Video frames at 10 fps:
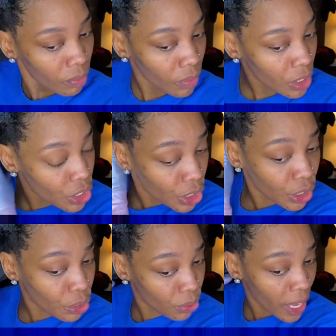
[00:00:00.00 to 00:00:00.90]
gently
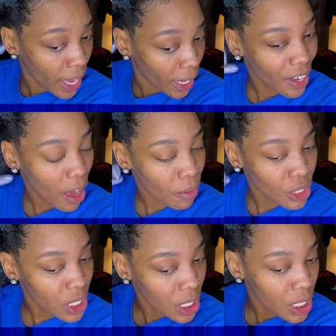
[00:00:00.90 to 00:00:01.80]
do that. And I will
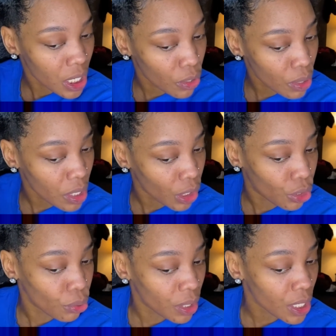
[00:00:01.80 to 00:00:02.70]
just continuously
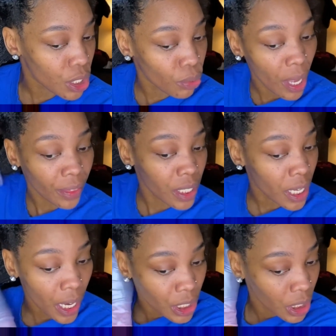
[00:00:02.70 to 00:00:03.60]
do this throughout the
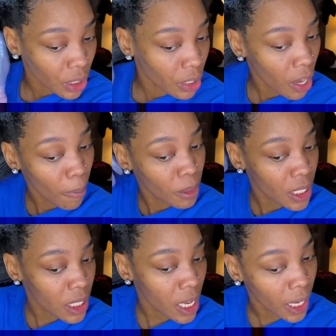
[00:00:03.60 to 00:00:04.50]
section. I'm
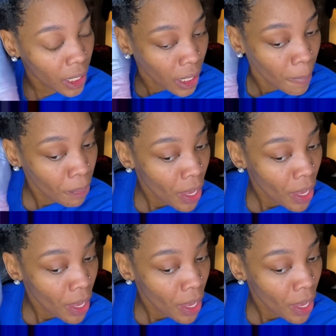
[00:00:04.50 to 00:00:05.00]
just taking it.